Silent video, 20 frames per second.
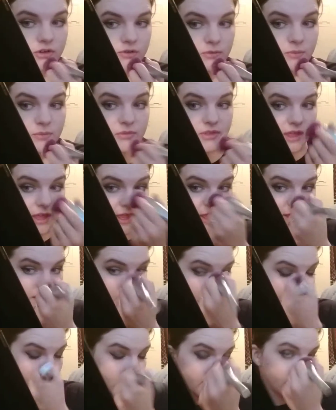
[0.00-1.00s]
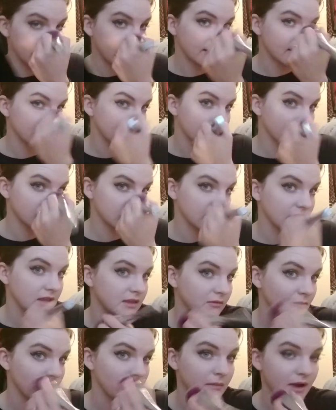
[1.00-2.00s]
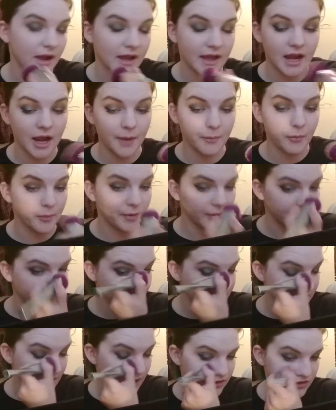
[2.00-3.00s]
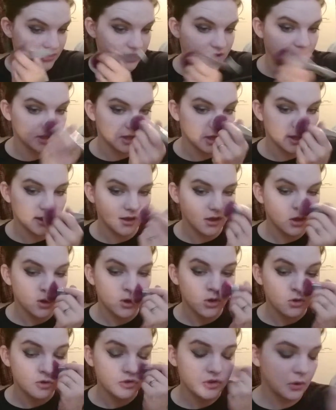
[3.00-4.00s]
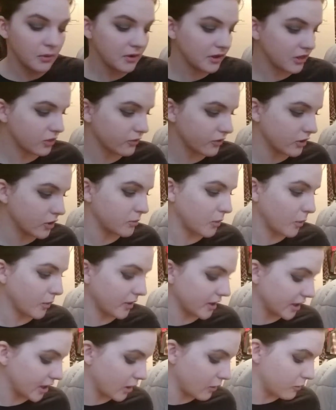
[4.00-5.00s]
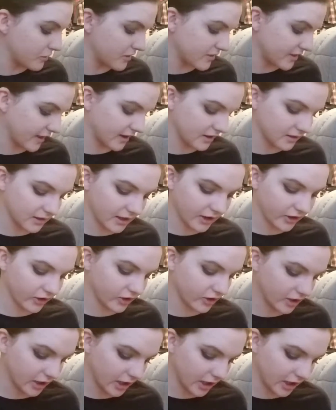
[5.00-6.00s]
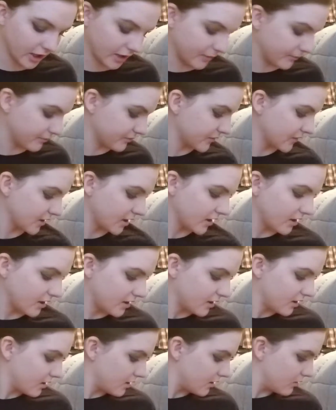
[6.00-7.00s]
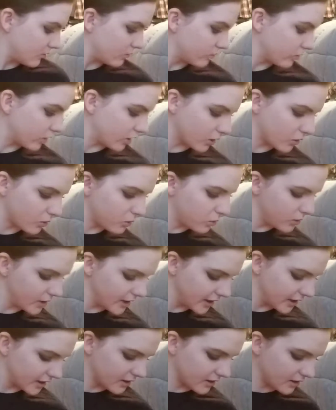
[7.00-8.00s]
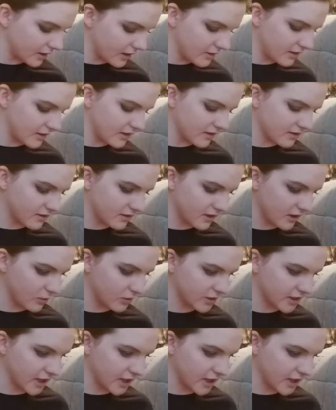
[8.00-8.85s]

from that. And I can still see some of my hyperpigmentation showing through. But we're going to go in with a second layer real quick and then see what